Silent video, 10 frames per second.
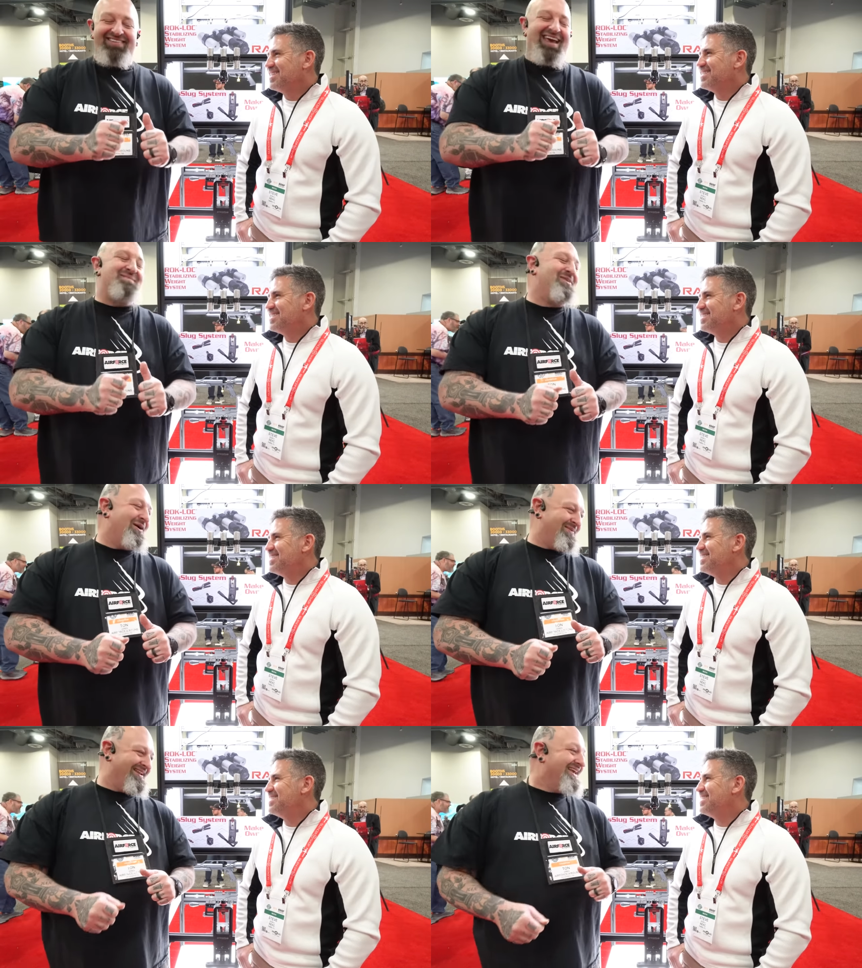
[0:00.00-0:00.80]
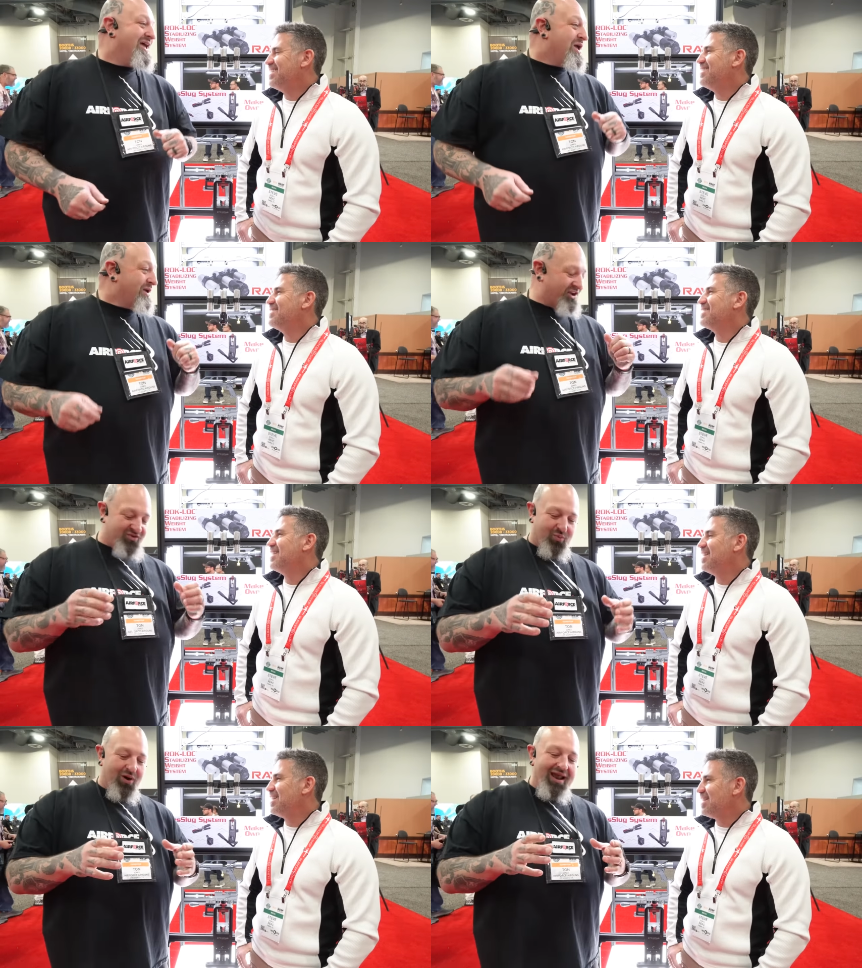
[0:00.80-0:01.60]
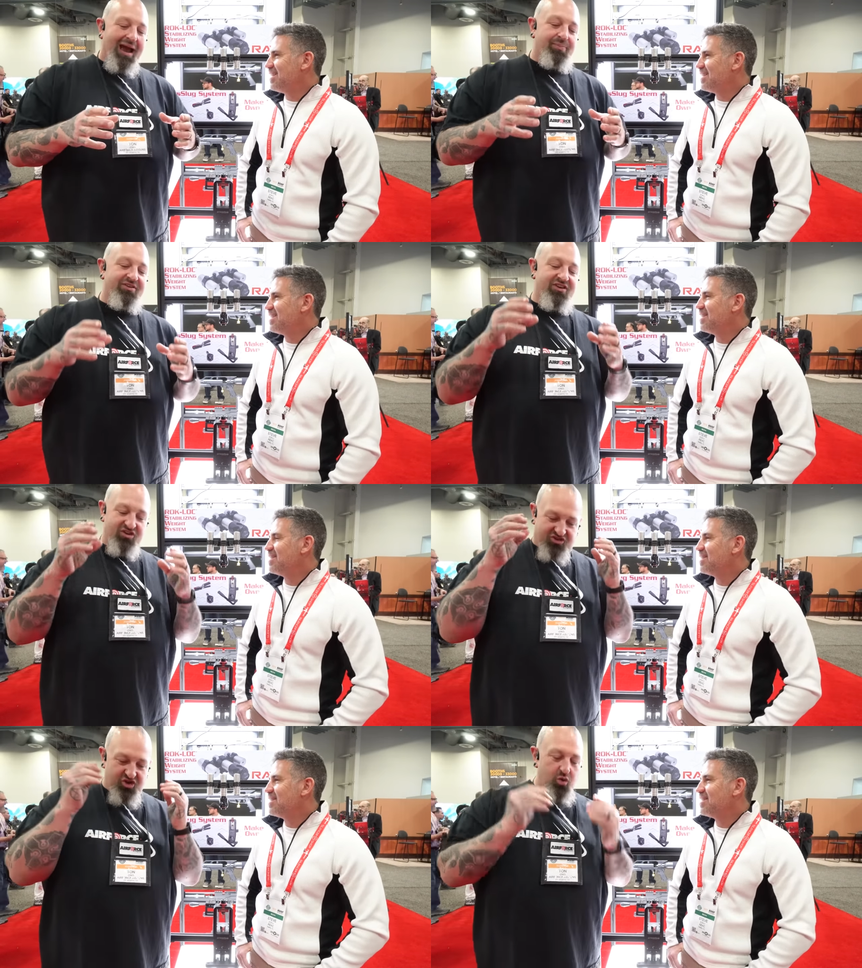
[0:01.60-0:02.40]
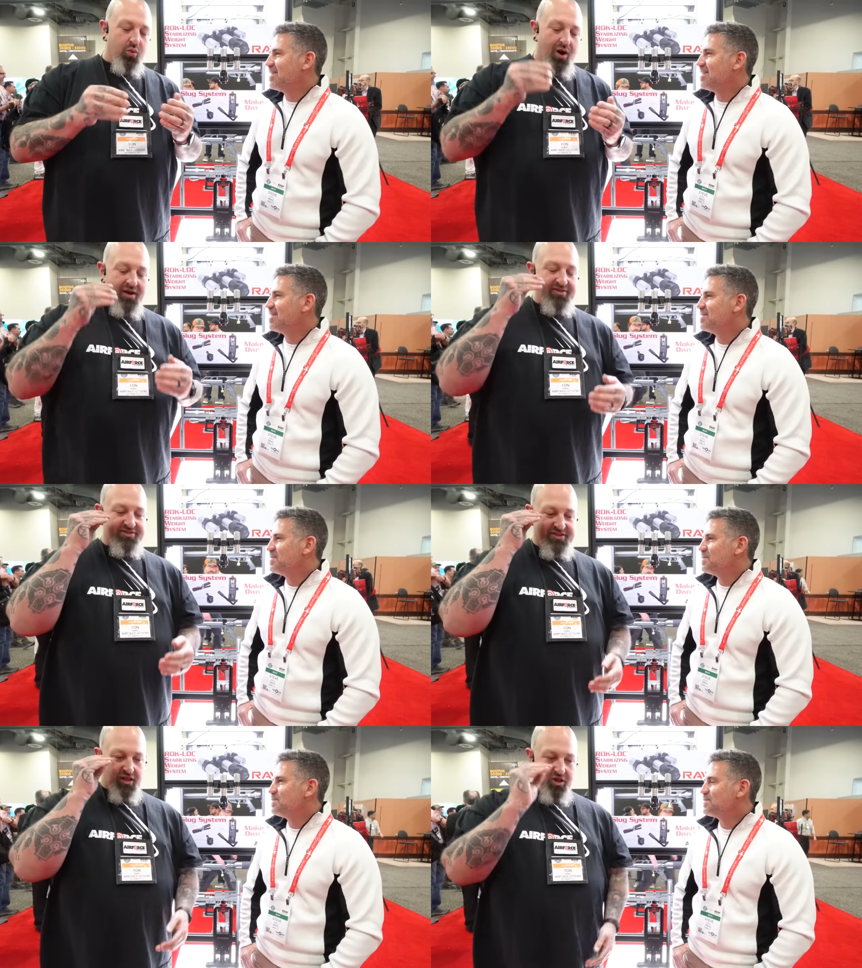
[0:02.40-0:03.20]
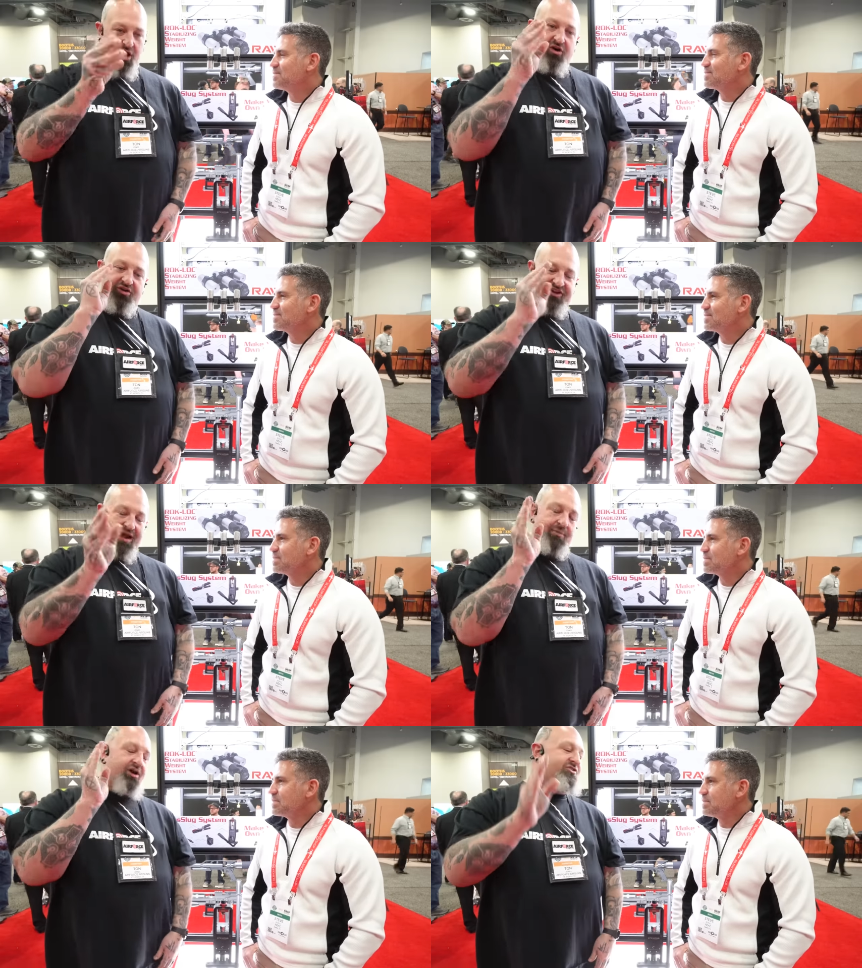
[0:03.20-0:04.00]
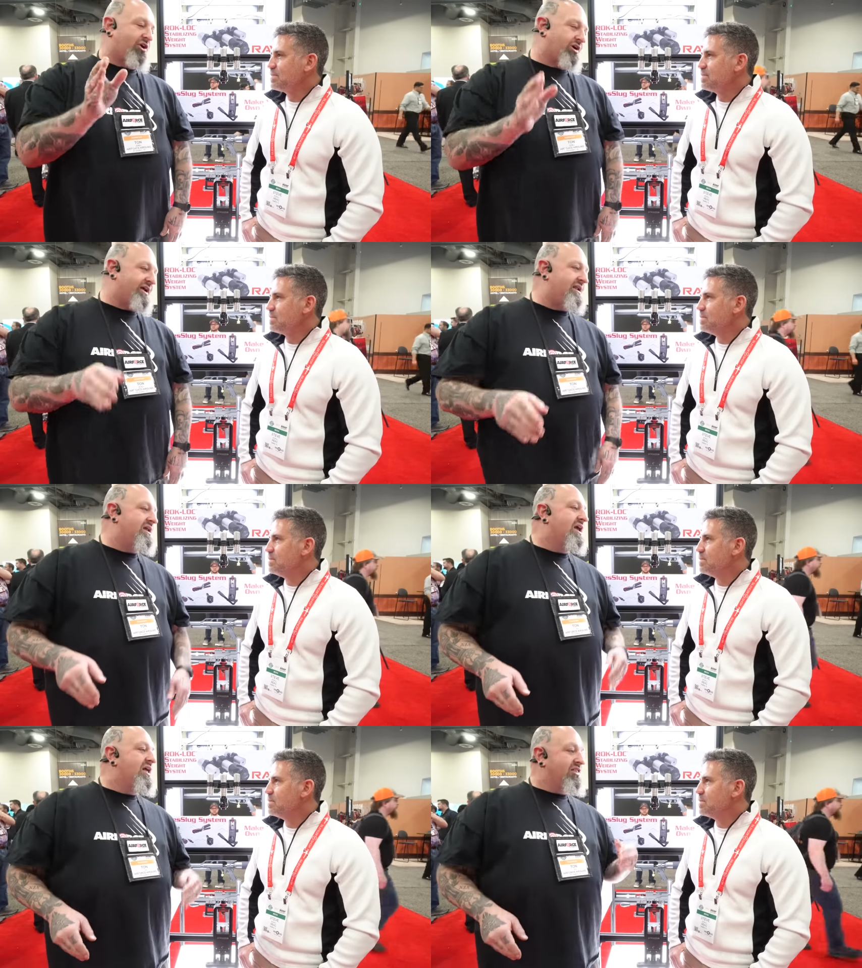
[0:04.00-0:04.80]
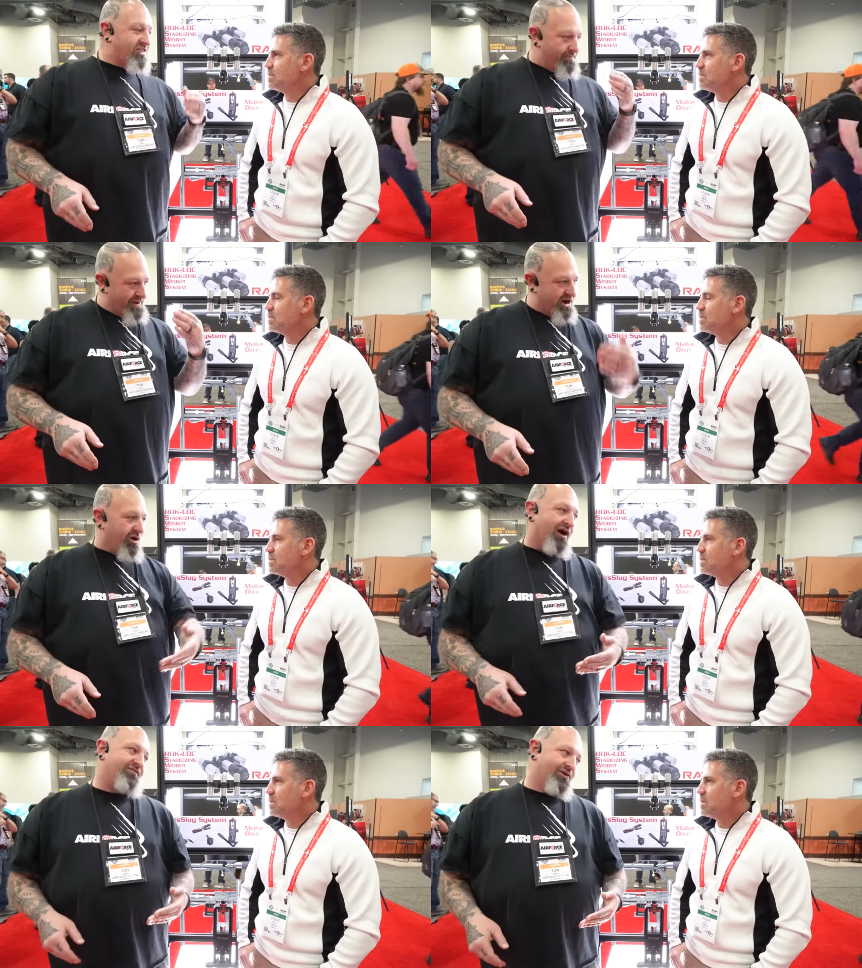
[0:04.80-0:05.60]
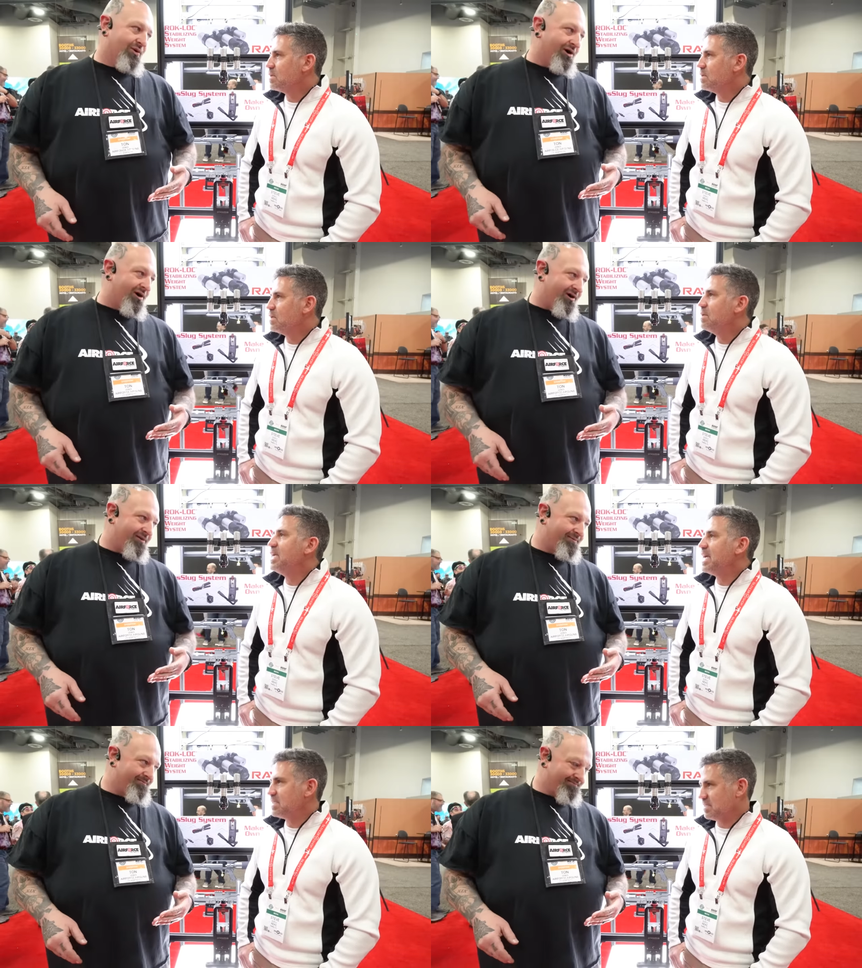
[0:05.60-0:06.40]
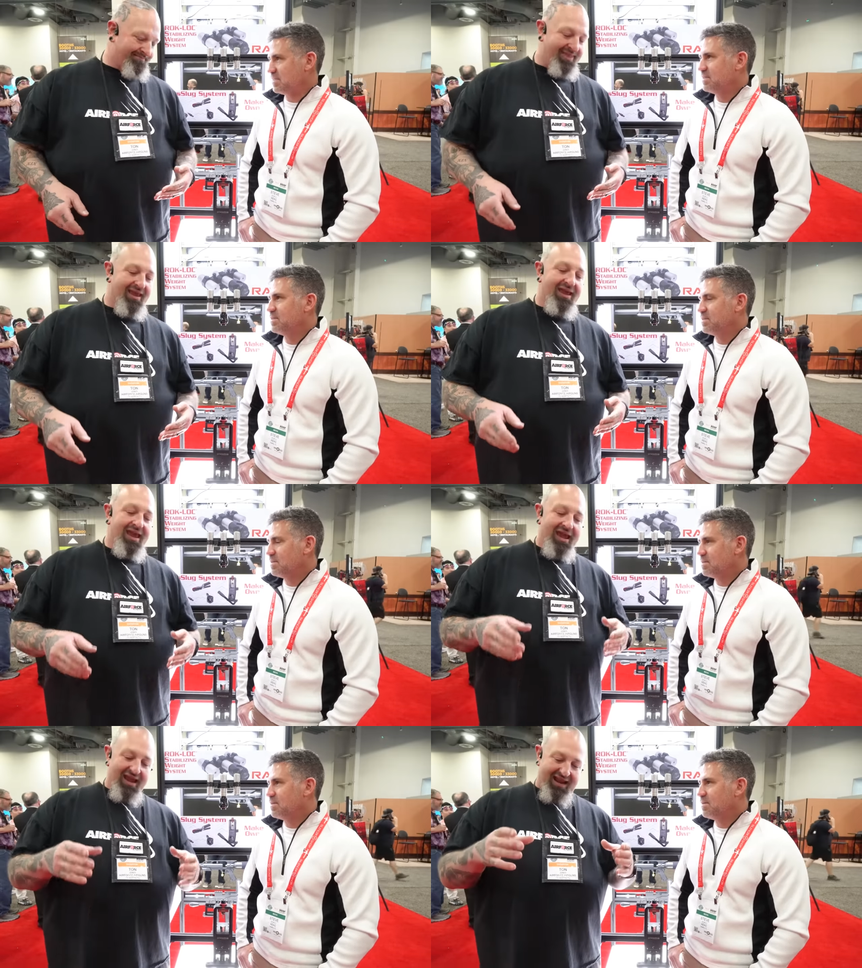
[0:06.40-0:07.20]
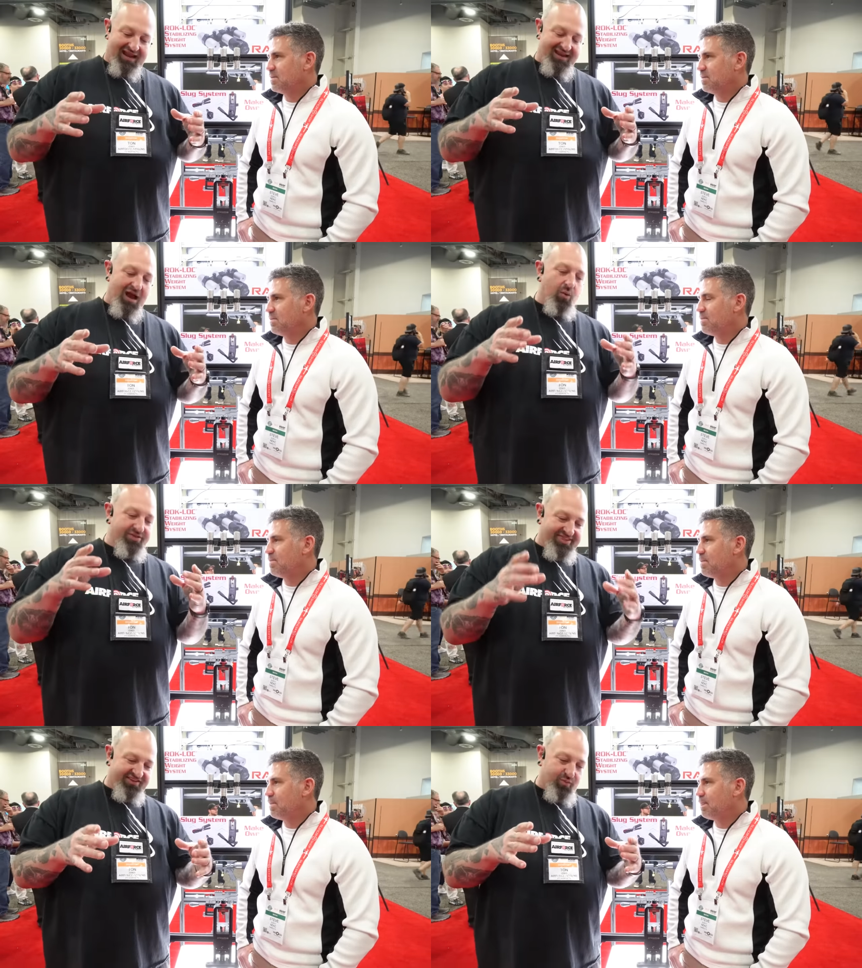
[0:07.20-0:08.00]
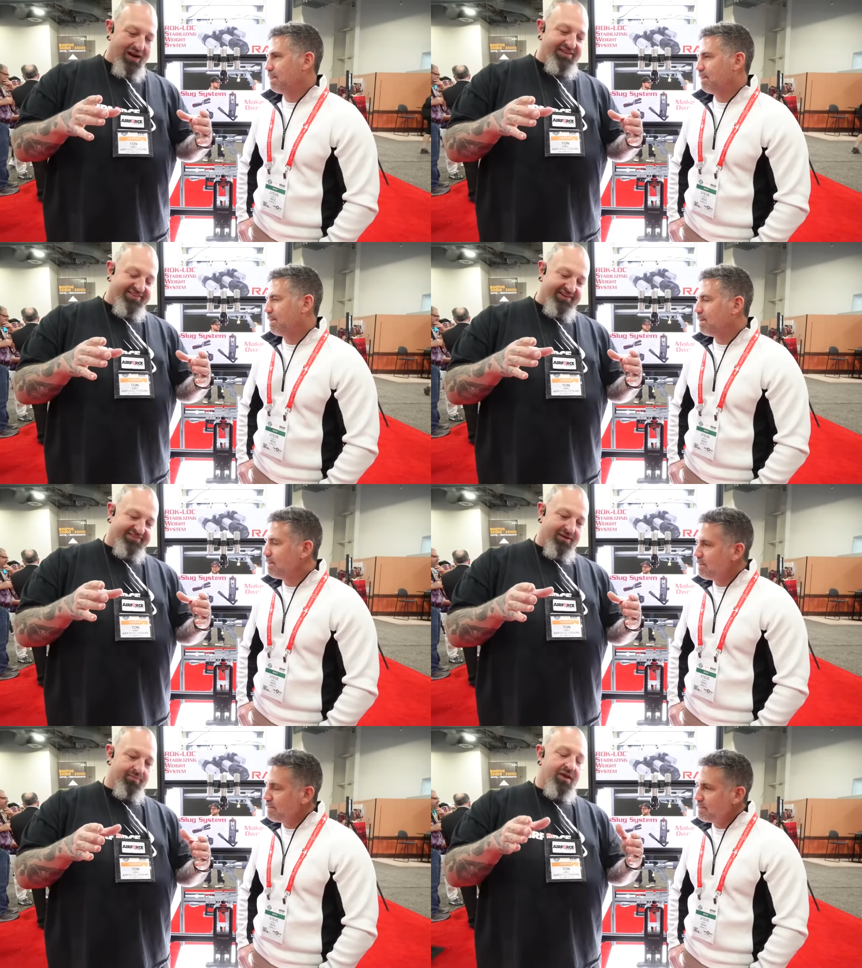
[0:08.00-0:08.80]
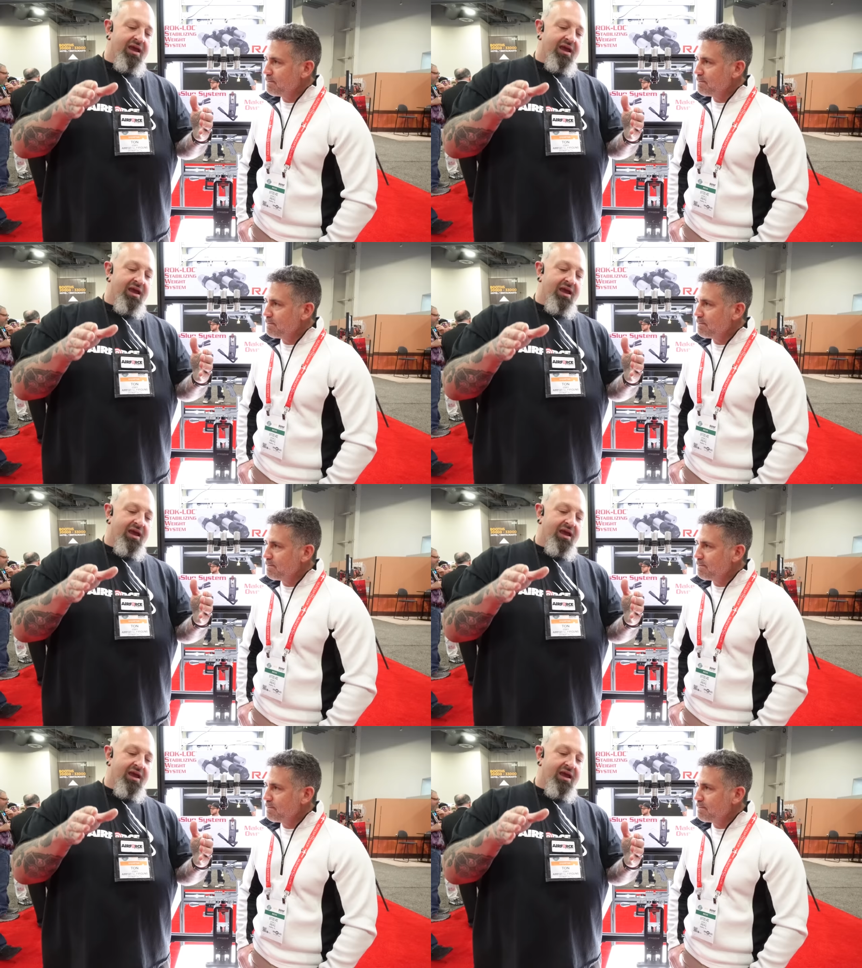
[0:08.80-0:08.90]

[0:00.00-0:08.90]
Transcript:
Speaker 1: that moment. Because okay. What happens is you want the longer time on target, the better off you are. Yes. And now with this weight system,